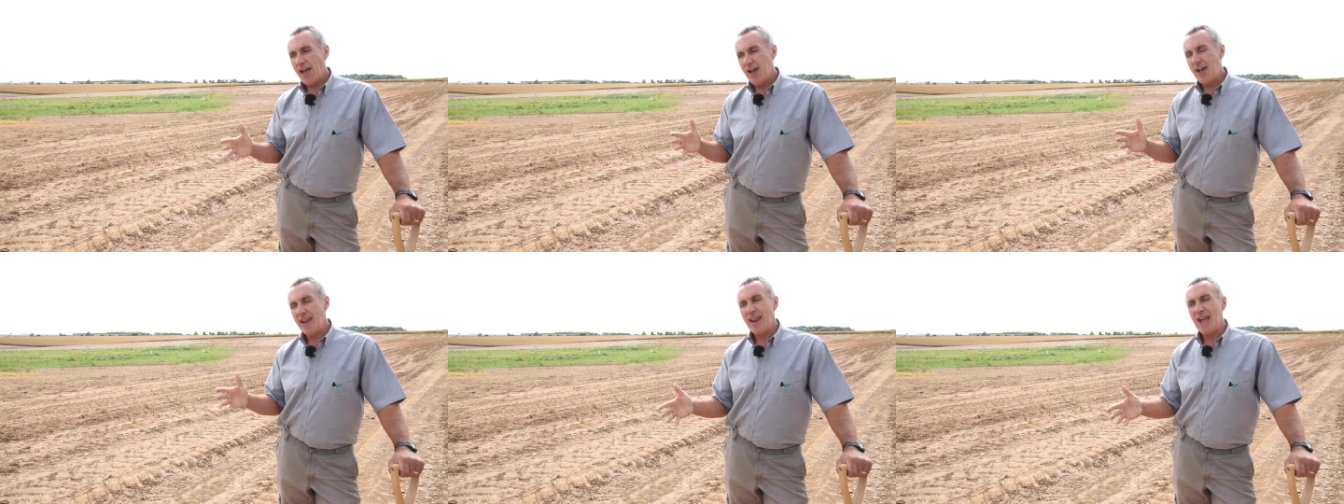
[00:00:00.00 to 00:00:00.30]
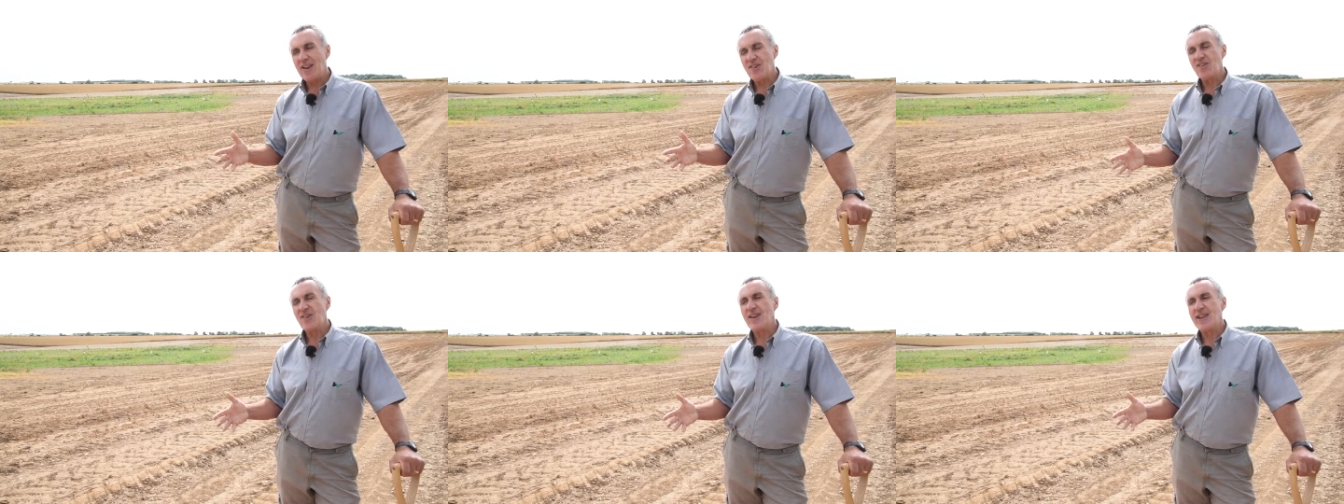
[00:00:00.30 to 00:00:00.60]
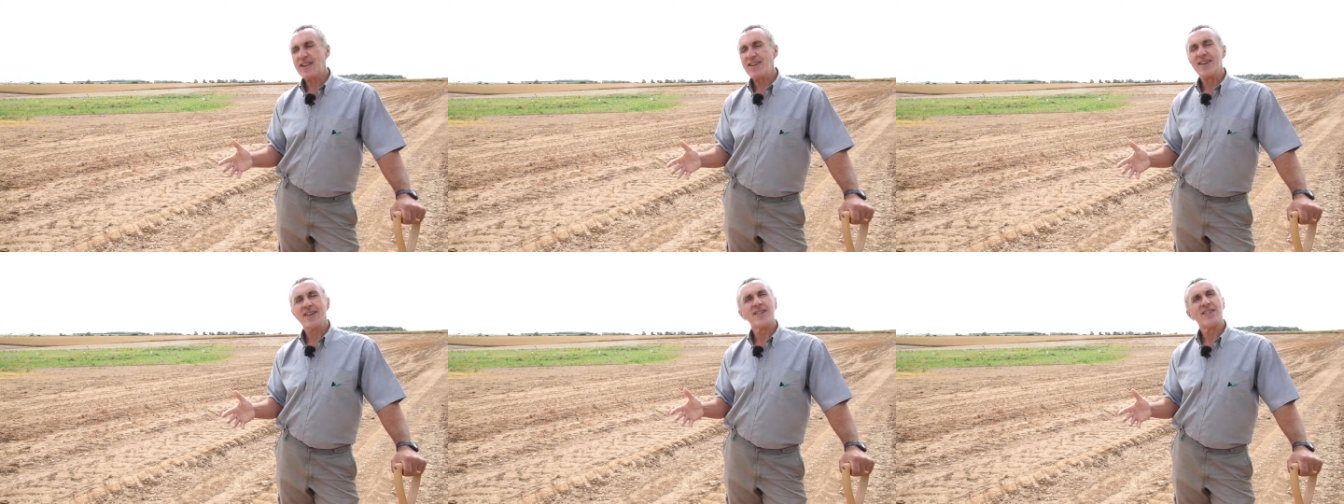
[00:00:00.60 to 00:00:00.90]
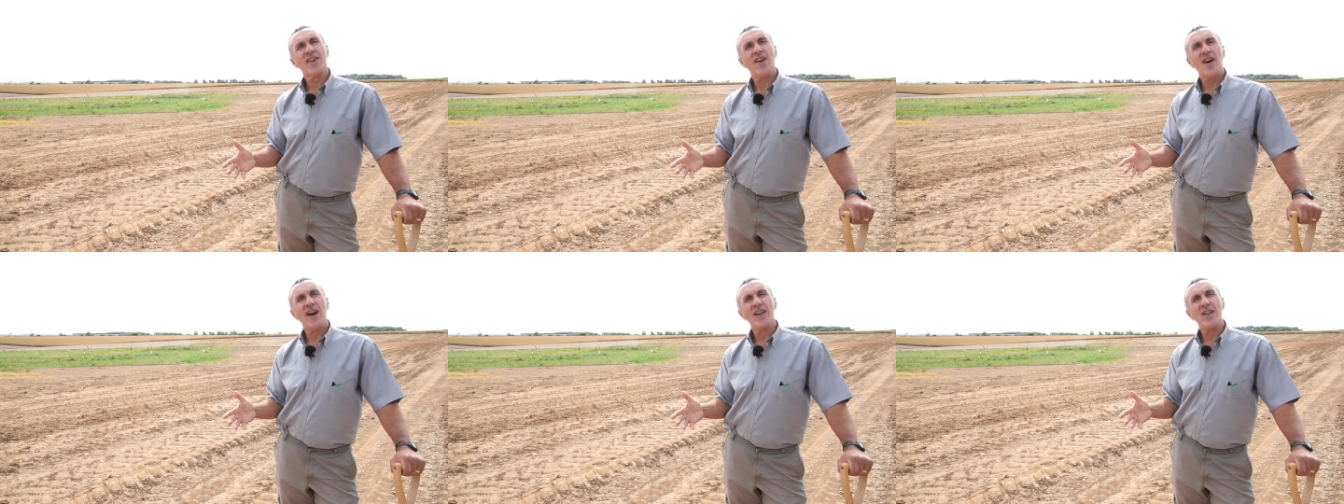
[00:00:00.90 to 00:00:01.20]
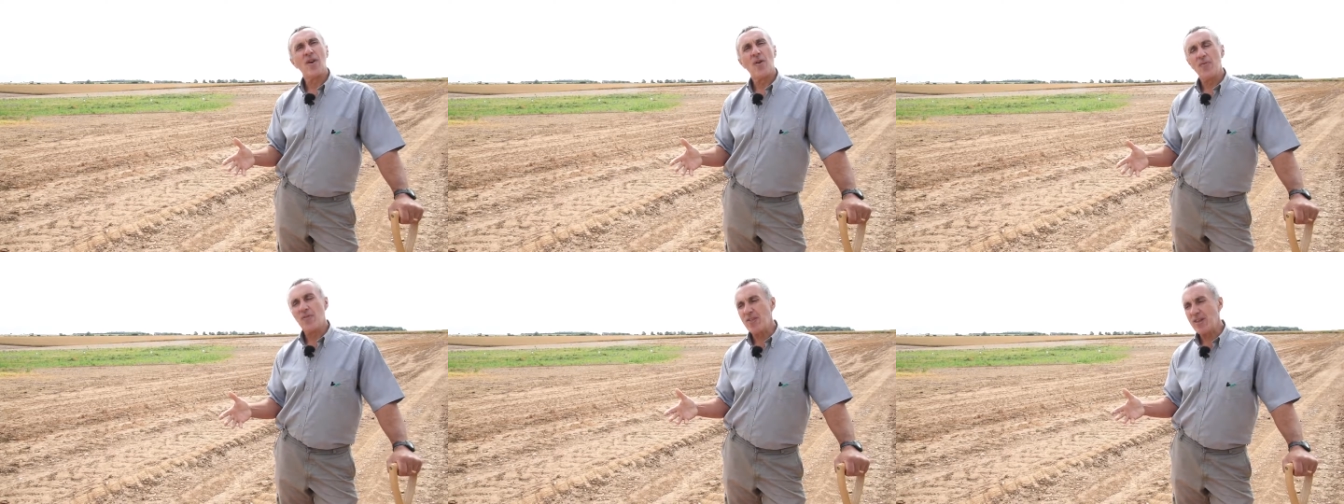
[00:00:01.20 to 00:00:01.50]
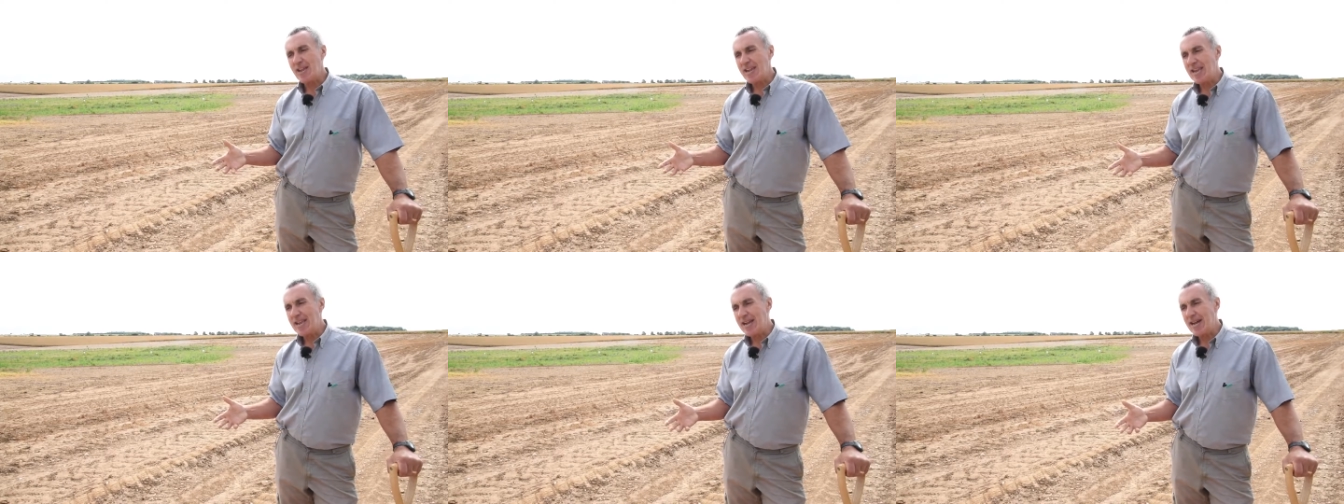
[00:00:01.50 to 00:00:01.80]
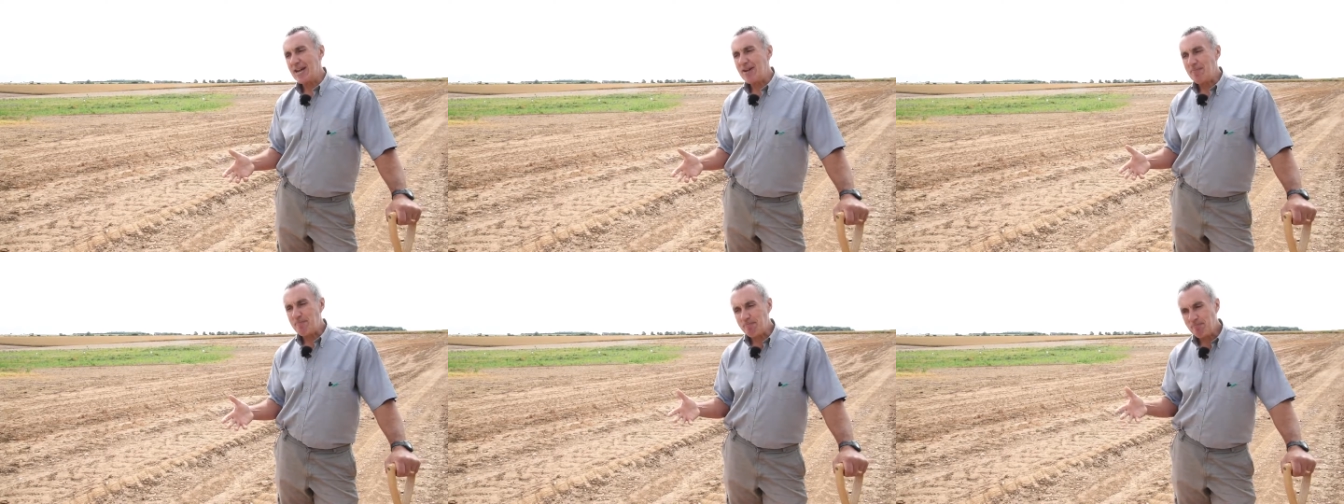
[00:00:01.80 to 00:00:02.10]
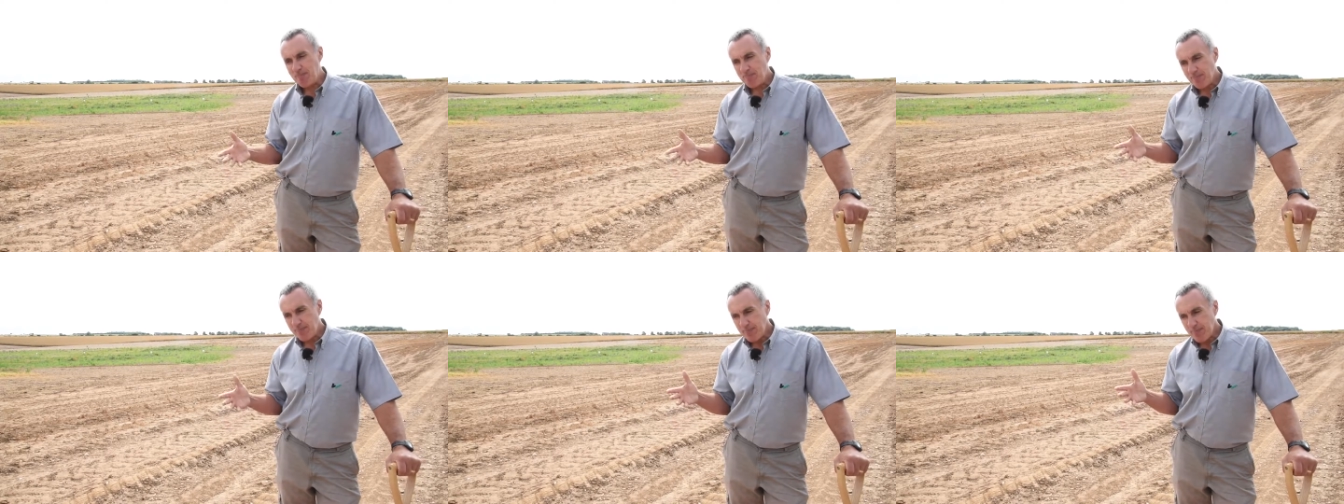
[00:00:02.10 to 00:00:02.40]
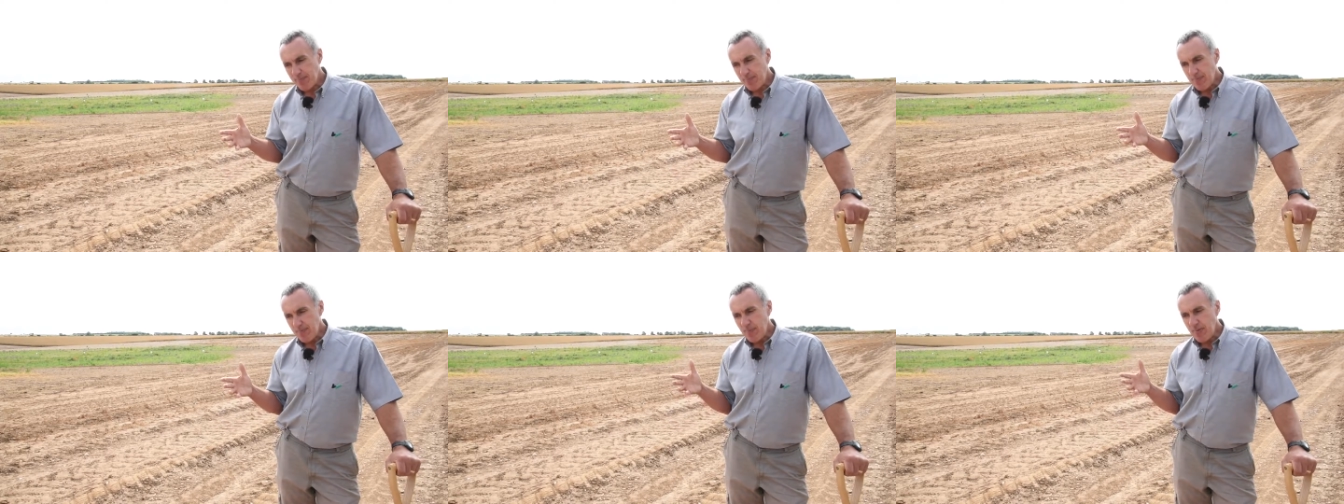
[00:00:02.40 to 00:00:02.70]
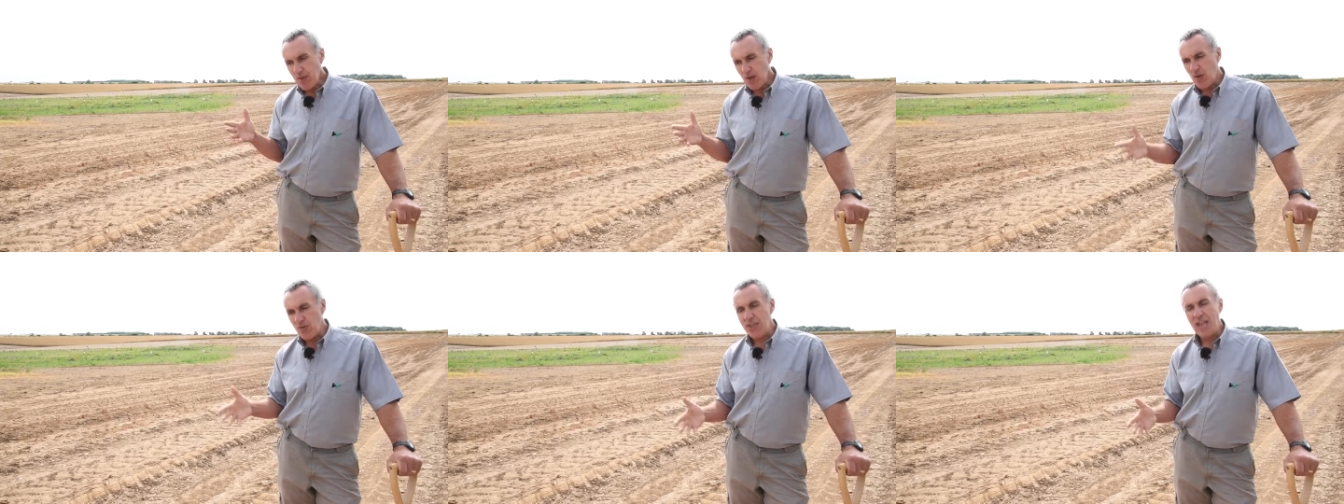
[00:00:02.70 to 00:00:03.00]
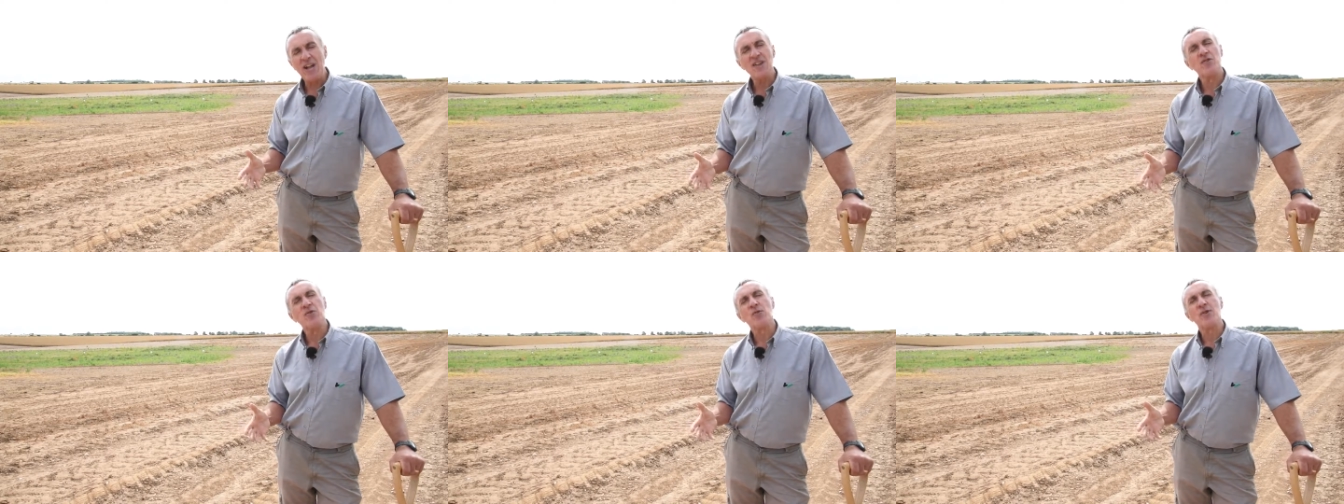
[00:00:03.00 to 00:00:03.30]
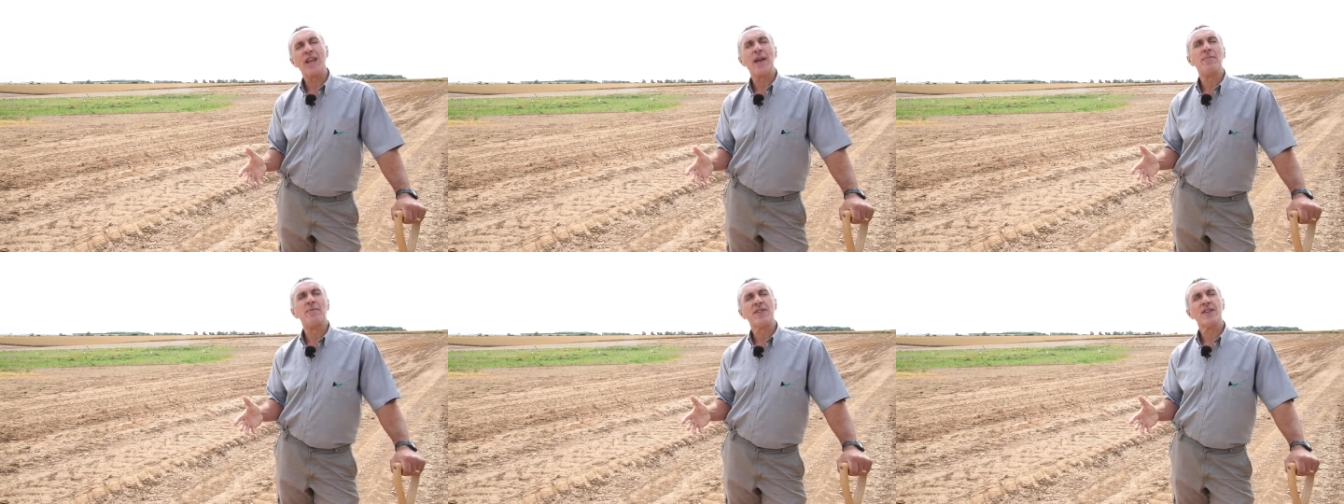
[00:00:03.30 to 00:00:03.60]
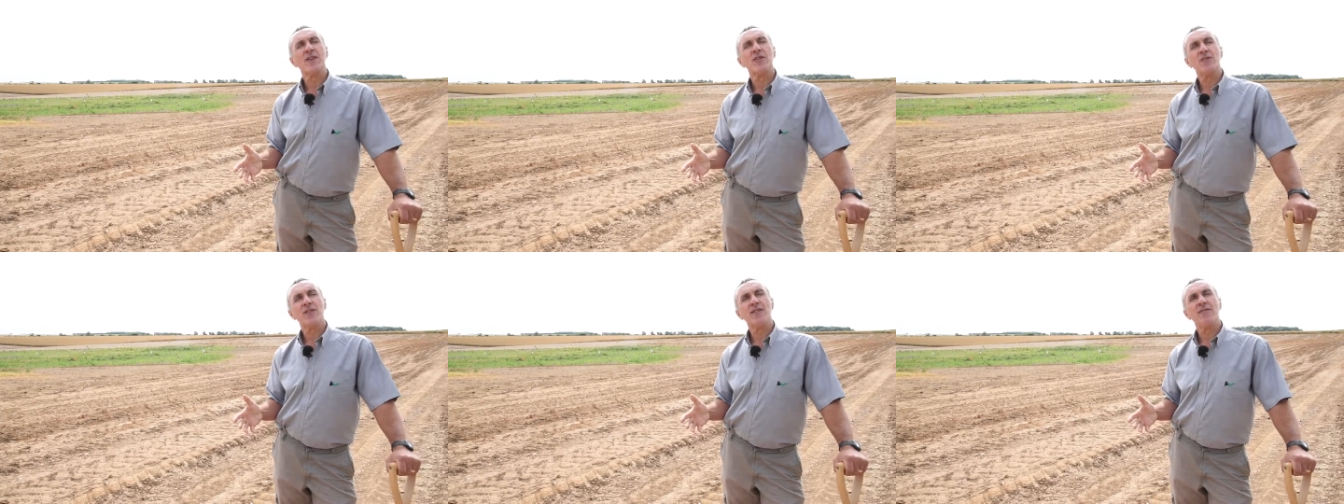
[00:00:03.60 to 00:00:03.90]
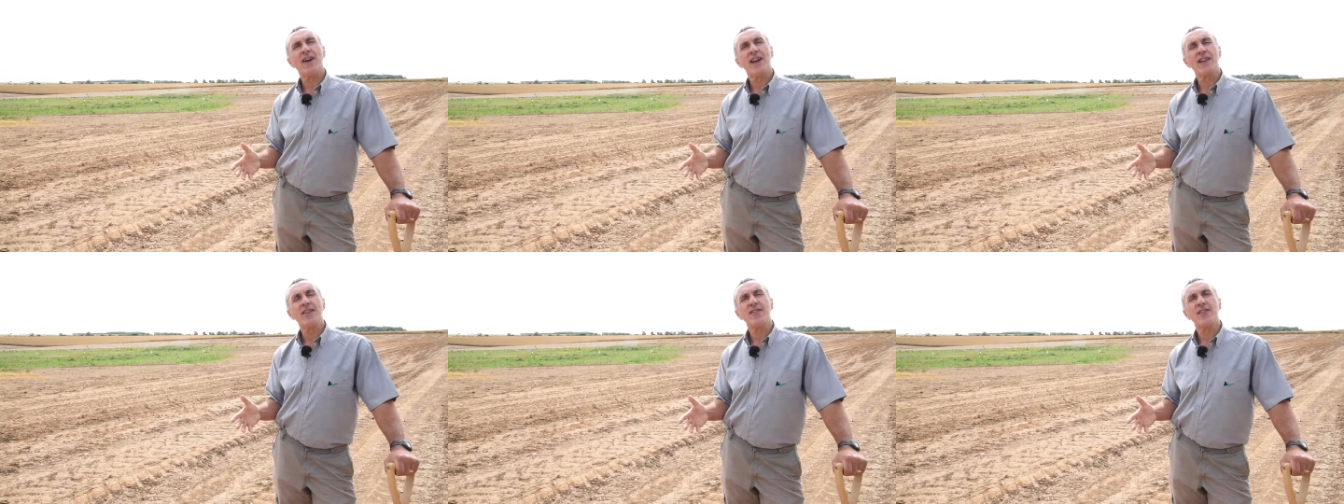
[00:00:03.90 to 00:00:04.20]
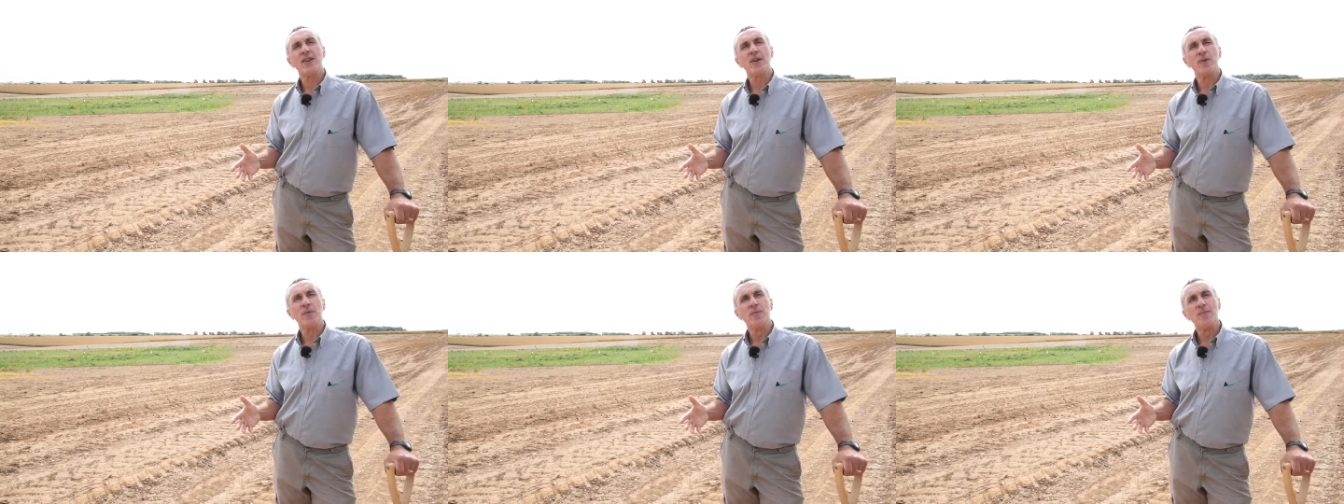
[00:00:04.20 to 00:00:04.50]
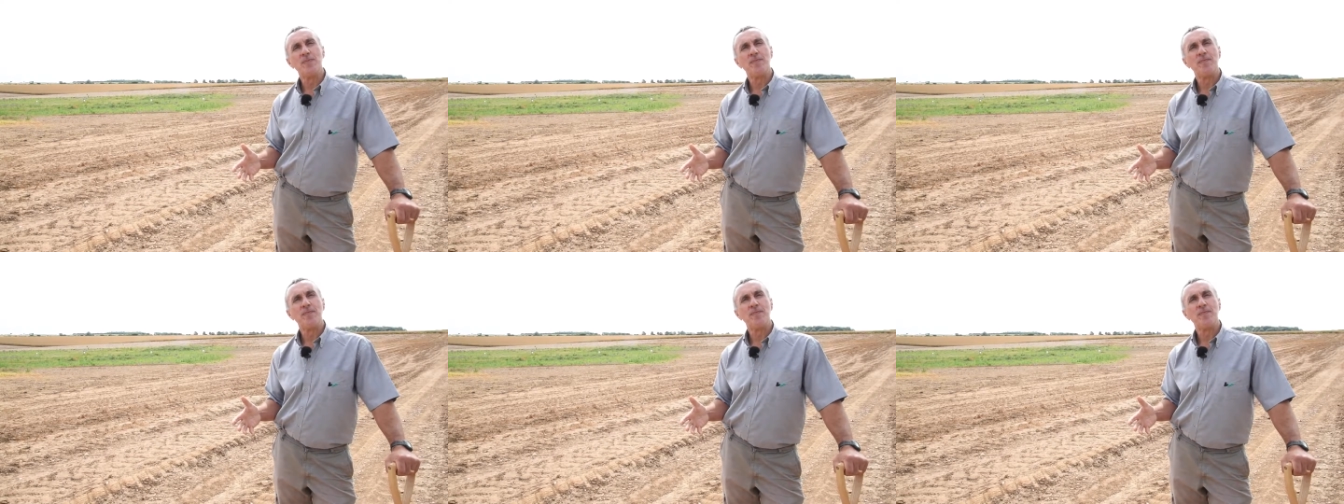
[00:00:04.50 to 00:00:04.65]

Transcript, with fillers: actually decide on the actual depth to cultivate too.